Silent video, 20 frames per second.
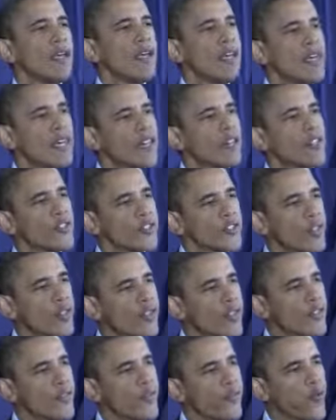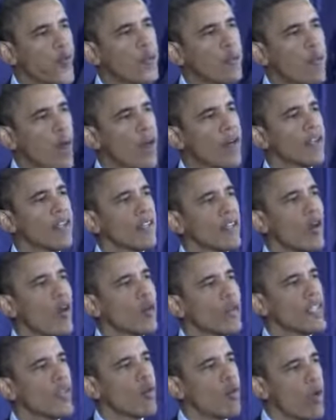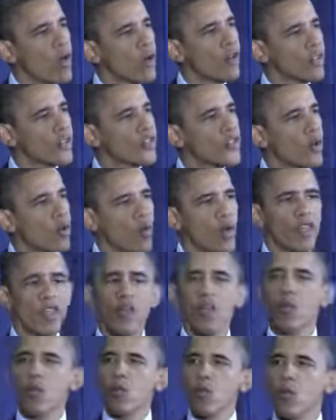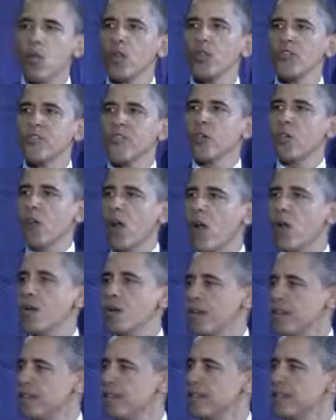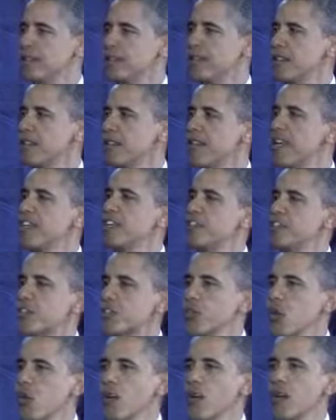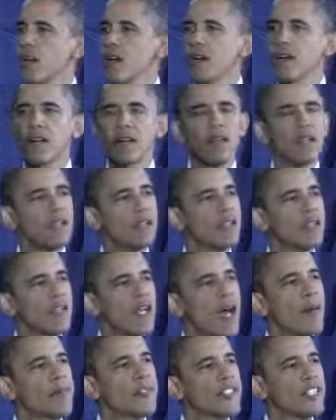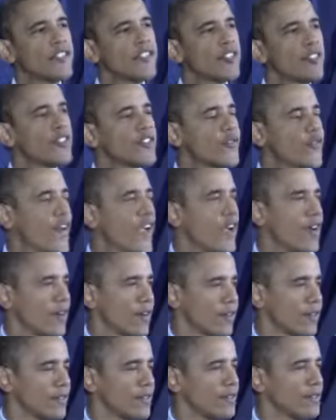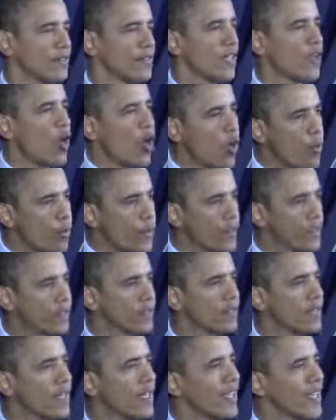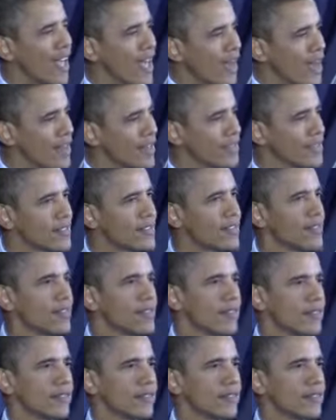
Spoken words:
He understood that the free market only works when there are rules of the road that ensure competition is fair and open and honest.